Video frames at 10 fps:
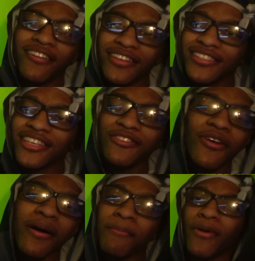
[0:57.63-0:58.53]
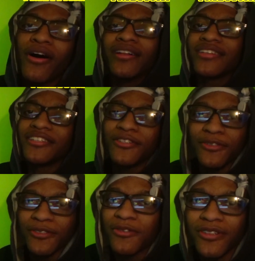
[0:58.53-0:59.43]
on, He said, you know I'm ballin',
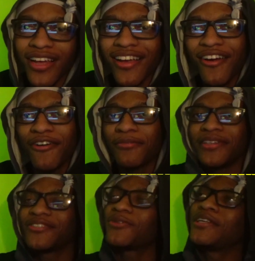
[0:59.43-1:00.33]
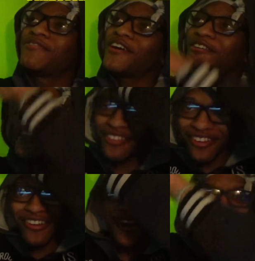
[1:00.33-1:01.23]
usual like Kobe. 24, you
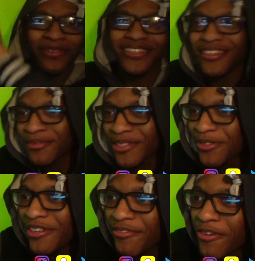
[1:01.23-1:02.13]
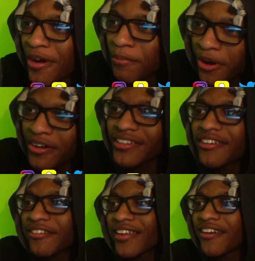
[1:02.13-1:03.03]
know Kobe number 24. I'm ballin'.
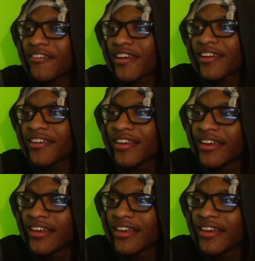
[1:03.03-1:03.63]
Okay, okay.